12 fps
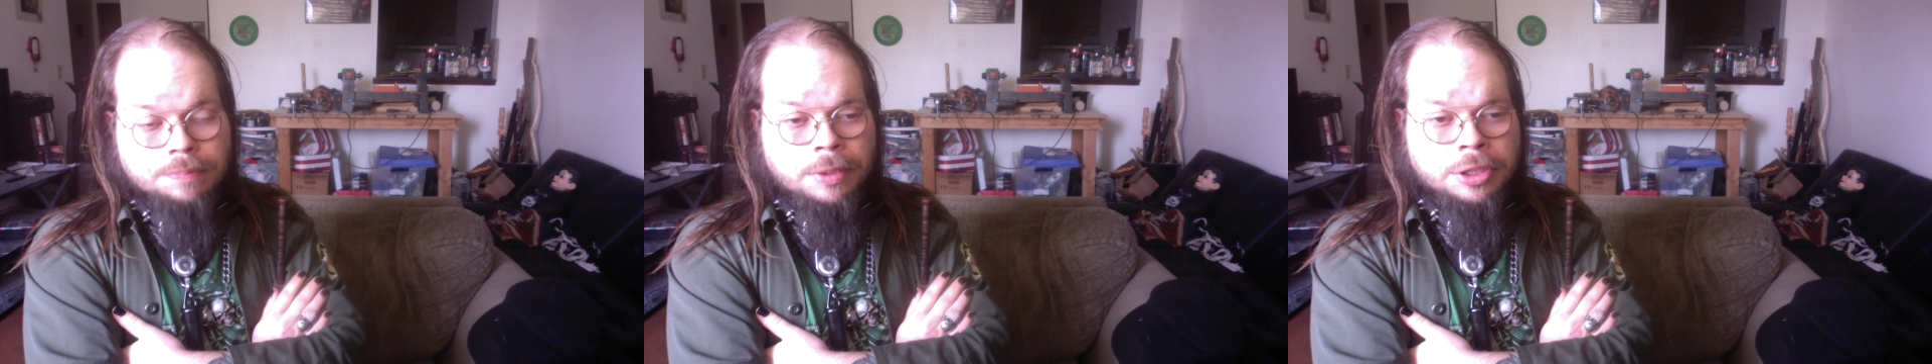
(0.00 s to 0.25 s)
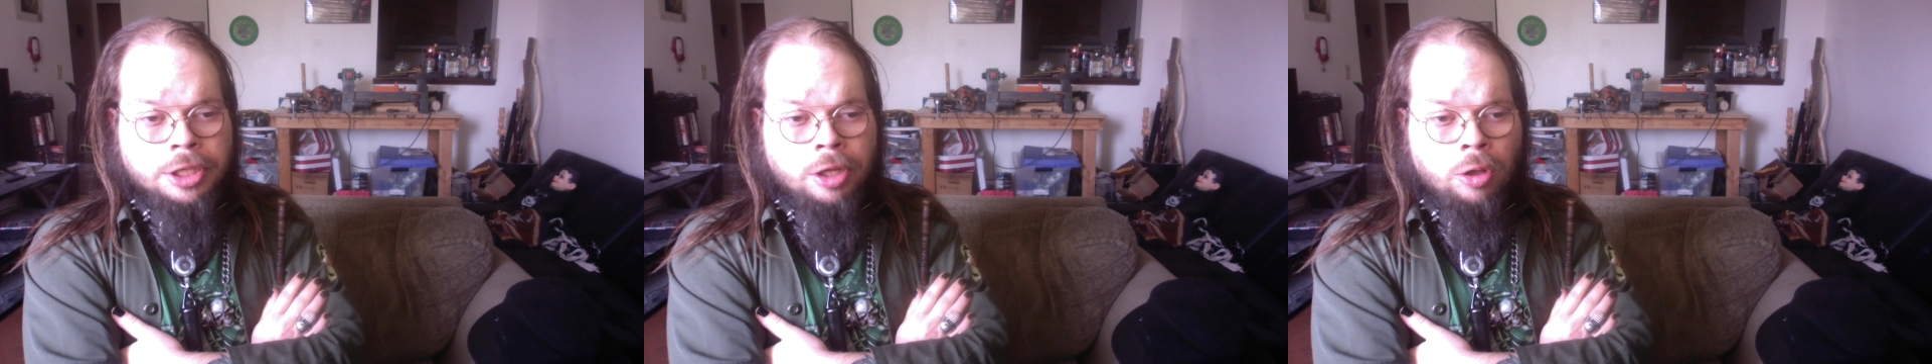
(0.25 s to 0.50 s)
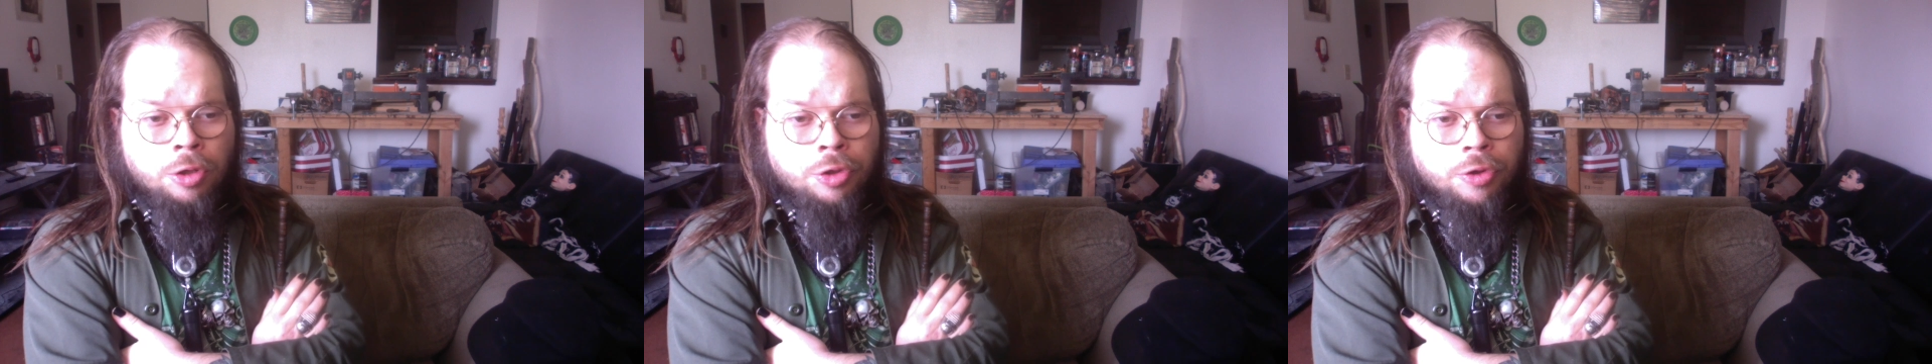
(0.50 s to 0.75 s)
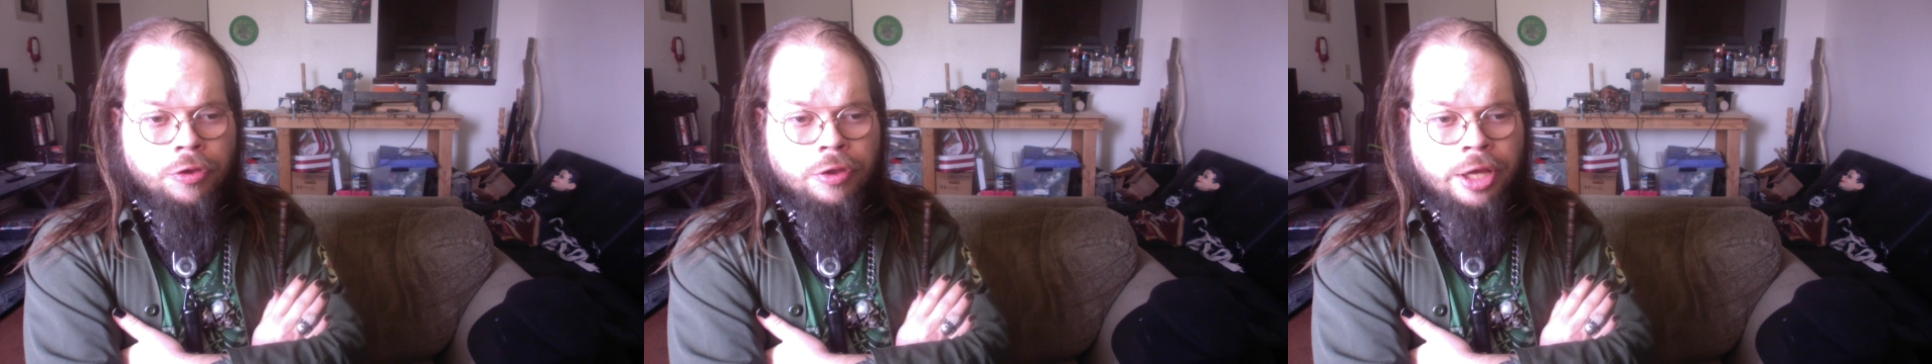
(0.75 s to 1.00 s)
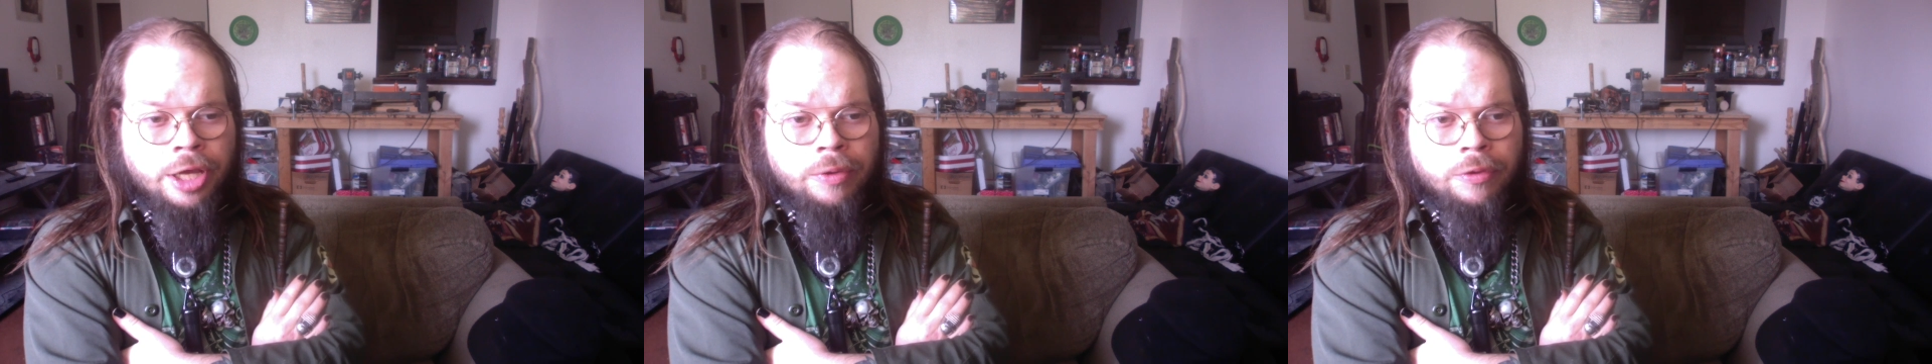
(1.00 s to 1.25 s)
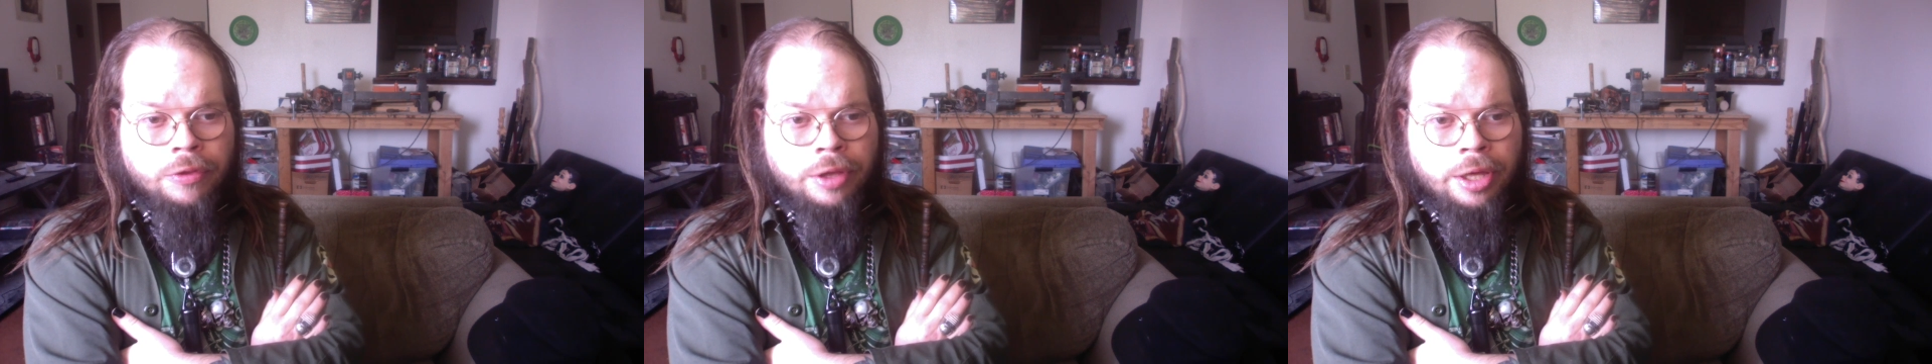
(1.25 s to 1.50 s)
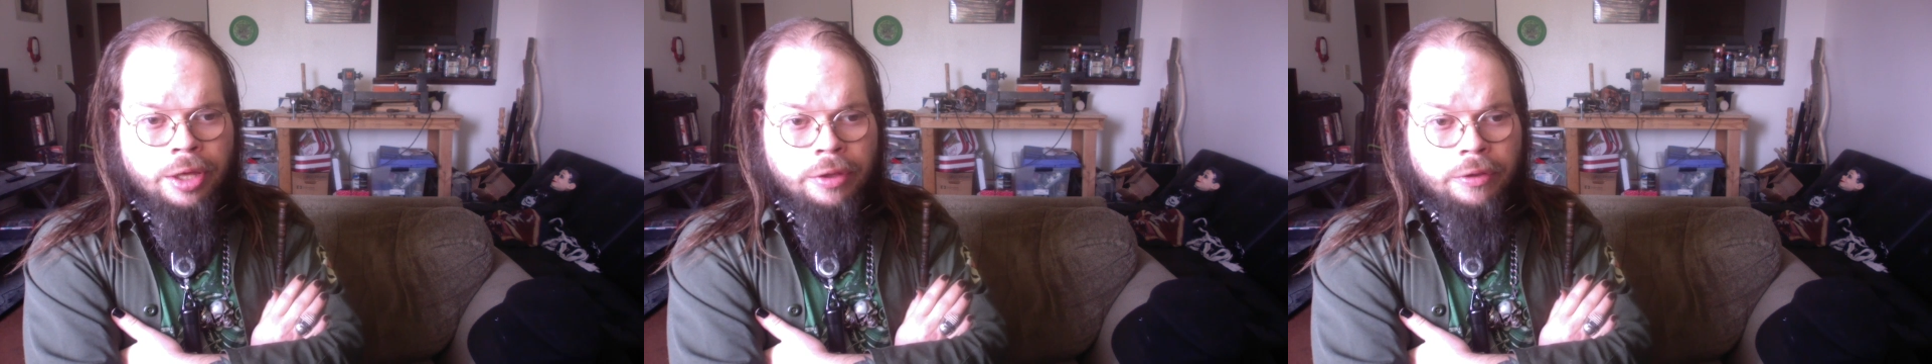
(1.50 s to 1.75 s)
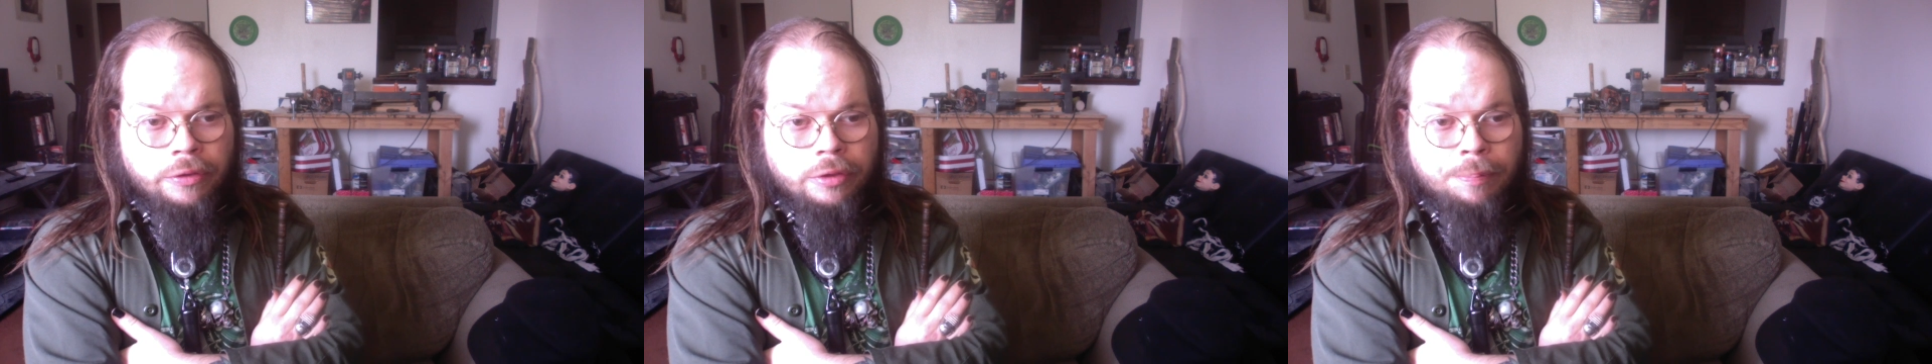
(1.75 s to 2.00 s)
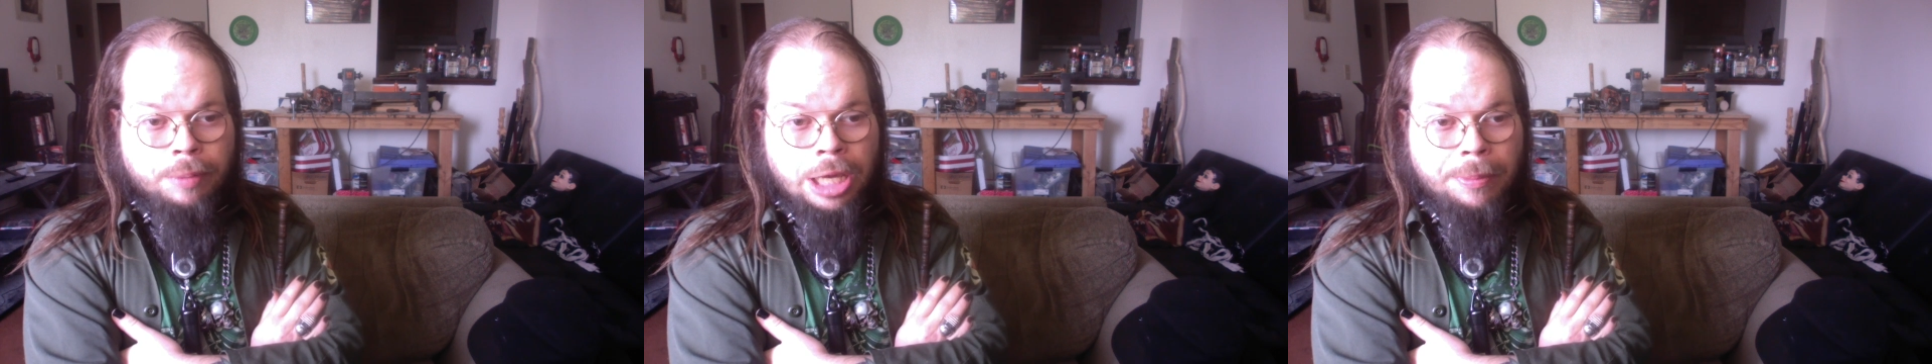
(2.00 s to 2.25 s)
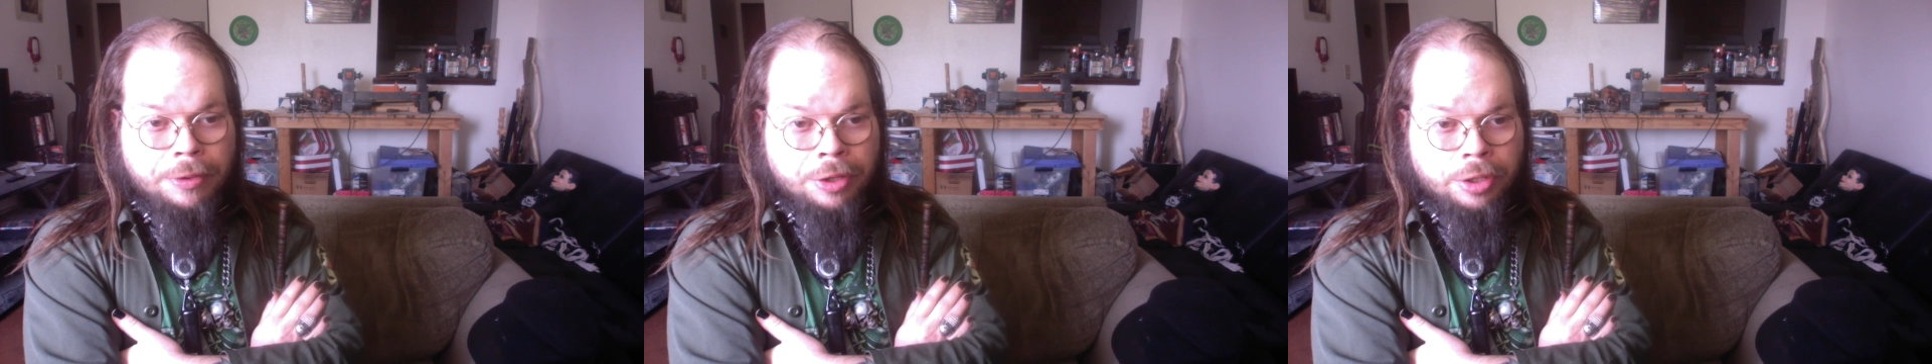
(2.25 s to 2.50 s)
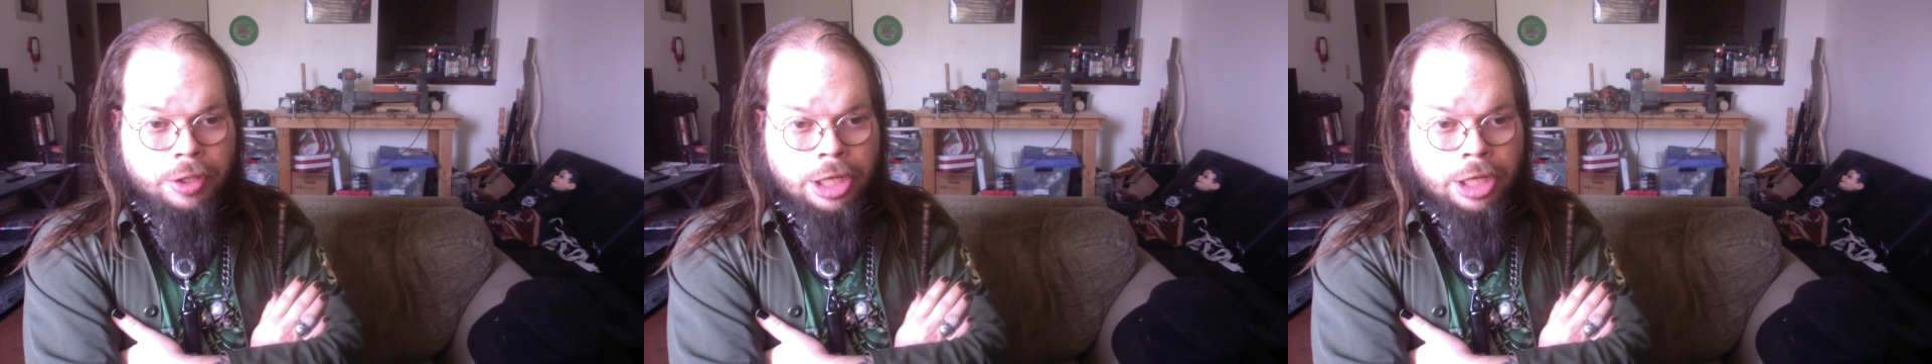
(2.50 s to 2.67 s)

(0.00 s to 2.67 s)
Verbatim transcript: But the ultrasound says the baby's going to